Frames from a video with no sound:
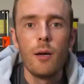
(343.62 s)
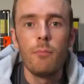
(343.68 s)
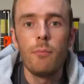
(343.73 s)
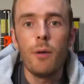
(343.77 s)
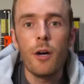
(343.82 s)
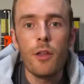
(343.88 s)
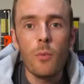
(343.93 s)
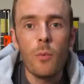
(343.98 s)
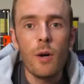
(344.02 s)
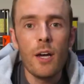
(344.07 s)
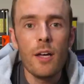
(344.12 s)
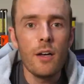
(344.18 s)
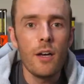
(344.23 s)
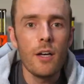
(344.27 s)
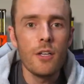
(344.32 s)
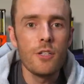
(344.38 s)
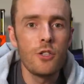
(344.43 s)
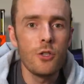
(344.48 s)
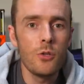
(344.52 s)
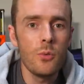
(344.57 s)
By the way,
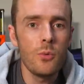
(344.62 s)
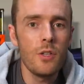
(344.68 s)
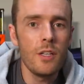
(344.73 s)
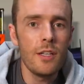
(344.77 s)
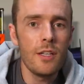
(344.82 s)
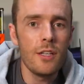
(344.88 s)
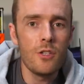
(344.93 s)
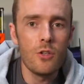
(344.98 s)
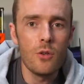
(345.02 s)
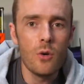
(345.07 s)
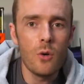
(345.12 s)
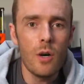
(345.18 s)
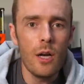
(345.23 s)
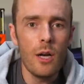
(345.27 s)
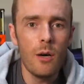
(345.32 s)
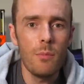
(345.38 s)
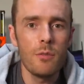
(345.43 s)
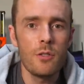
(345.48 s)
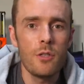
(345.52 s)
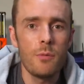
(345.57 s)
I do need your
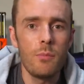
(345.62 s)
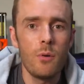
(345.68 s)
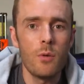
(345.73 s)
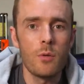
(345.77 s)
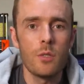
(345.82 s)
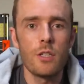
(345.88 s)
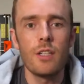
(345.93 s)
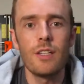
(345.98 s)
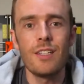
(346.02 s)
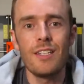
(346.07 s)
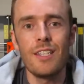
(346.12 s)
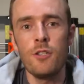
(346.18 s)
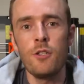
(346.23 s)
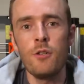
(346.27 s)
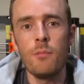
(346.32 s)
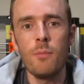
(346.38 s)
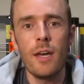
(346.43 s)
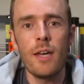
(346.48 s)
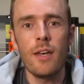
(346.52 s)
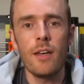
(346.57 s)
help and support to
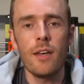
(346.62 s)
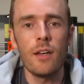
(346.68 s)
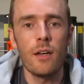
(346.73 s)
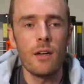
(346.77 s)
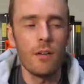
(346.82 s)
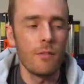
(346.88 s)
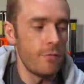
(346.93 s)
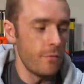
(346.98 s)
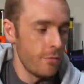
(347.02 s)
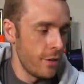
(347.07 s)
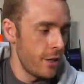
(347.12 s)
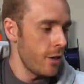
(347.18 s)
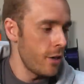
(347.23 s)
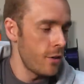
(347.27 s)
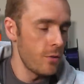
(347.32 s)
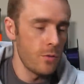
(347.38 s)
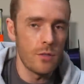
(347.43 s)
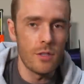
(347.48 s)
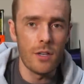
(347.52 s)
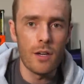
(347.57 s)
continue making
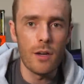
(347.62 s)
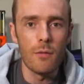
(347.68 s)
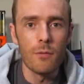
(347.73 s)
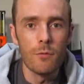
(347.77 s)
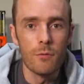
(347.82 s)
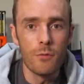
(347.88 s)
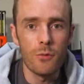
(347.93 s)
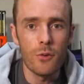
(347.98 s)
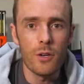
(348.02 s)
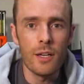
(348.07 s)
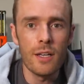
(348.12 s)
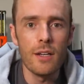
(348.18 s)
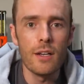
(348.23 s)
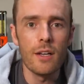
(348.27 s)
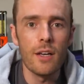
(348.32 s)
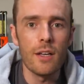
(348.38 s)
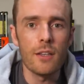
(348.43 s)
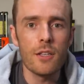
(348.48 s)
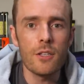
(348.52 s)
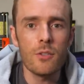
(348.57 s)
videos that are free
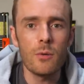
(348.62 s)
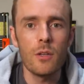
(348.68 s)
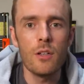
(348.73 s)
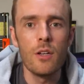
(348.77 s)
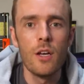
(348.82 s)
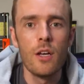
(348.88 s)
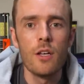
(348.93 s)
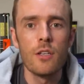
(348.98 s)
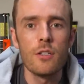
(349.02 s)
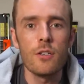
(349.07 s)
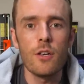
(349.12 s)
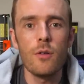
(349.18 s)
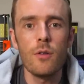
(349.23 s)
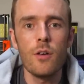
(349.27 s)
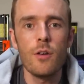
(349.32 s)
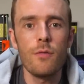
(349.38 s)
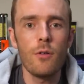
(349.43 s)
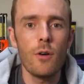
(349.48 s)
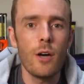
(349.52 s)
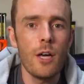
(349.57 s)
like this one. So
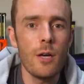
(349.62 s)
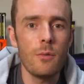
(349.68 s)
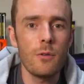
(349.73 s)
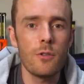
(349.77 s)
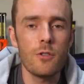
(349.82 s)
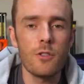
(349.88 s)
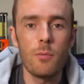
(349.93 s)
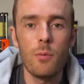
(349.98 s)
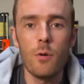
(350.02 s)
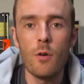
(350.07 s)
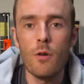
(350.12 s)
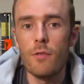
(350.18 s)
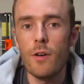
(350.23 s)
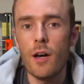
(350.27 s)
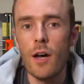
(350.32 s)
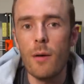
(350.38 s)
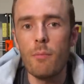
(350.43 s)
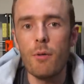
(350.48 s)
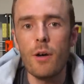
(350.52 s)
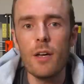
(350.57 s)
if you're able to support
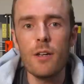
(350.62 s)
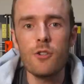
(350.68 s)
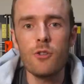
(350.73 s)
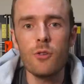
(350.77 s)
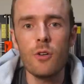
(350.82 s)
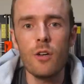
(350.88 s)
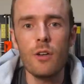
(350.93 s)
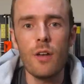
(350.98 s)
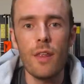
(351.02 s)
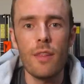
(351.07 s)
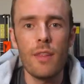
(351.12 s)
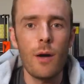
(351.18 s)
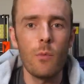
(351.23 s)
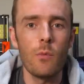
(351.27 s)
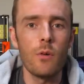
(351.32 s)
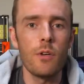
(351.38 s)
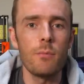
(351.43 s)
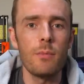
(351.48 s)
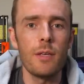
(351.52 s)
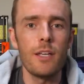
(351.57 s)
via Patreon, that
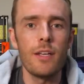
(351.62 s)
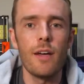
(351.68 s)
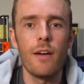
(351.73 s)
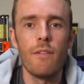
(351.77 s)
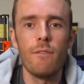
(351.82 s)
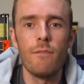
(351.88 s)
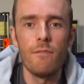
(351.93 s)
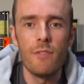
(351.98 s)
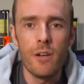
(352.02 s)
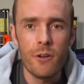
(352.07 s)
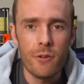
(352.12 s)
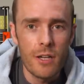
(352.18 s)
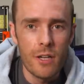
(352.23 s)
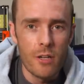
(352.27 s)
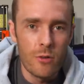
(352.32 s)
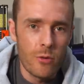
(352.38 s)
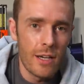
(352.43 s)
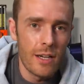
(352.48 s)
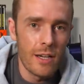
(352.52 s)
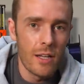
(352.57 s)
would be very
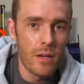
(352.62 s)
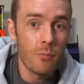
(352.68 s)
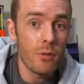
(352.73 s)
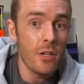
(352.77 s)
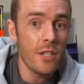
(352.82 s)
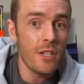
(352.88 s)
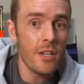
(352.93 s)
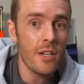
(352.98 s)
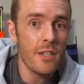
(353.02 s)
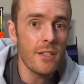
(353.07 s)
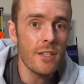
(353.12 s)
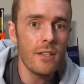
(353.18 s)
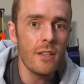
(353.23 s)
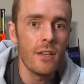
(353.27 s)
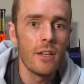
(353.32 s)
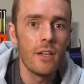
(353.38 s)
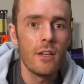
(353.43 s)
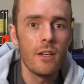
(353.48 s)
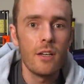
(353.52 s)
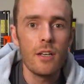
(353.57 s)
greatly appreciated.
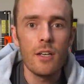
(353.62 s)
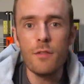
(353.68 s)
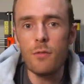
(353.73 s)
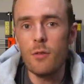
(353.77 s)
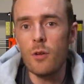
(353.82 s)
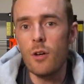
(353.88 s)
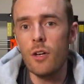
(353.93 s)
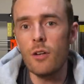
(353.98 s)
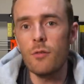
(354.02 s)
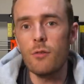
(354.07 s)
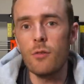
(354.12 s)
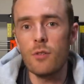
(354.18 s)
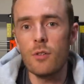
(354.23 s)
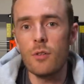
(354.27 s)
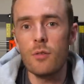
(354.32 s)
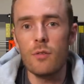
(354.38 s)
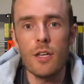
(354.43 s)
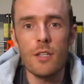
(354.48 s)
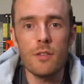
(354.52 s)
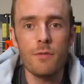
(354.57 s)
If you can't afford
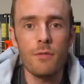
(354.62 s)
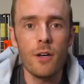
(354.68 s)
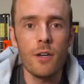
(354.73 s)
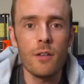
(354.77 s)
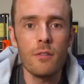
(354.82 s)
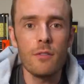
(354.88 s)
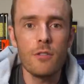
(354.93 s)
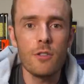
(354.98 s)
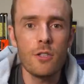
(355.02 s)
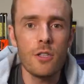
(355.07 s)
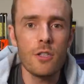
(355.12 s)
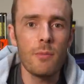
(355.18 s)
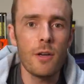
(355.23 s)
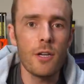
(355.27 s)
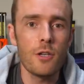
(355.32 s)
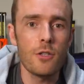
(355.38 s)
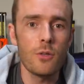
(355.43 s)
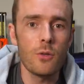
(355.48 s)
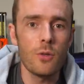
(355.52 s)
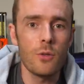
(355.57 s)
to, that's fine. Just
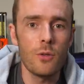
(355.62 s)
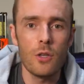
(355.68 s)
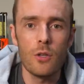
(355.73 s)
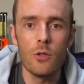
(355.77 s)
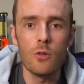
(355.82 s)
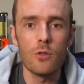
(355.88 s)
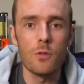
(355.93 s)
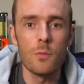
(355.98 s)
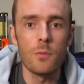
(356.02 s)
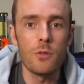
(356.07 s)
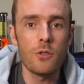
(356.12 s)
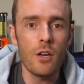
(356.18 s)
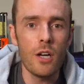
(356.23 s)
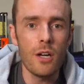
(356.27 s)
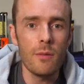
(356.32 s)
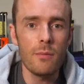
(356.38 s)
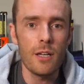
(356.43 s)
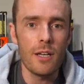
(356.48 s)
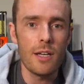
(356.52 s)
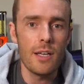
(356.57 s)
make sure that you're
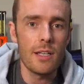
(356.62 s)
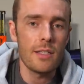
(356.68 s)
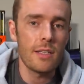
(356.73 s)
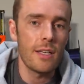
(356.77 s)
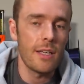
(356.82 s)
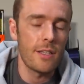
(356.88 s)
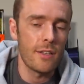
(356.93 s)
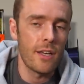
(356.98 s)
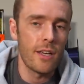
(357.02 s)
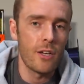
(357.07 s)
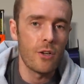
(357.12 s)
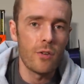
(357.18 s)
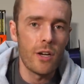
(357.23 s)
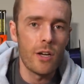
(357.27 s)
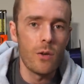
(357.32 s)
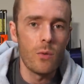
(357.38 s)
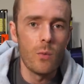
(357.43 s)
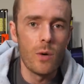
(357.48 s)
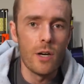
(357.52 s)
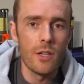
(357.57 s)
subscribed as that's a
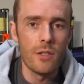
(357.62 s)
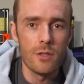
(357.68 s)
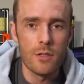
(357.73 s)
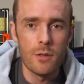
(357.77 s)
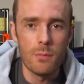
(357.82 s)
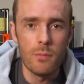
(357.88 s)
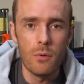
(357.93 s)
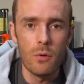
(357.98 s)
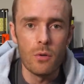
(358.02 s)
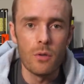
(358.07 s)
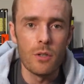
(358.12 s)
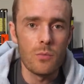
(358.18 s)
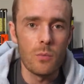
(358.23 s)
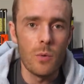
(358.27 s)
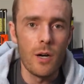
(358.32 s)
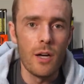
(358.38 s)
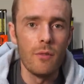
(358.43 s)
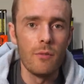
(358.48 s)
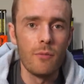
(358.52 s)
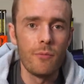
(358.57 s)
great way to support as
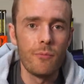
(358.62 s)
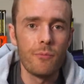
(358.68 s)
well.